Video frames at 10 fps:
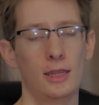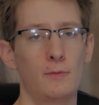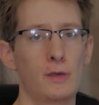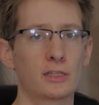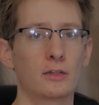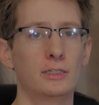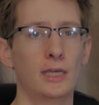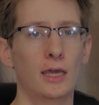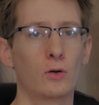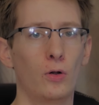They basically
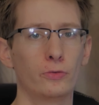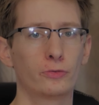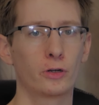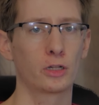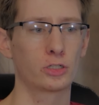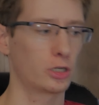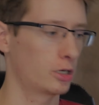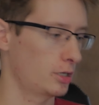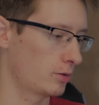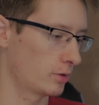take old
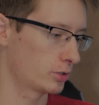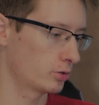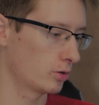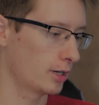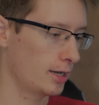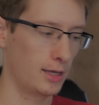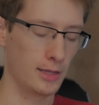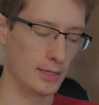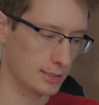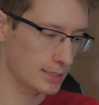furniture and restore it
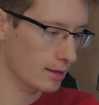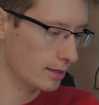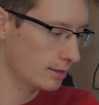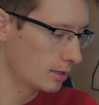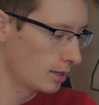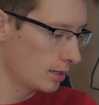and then sell it.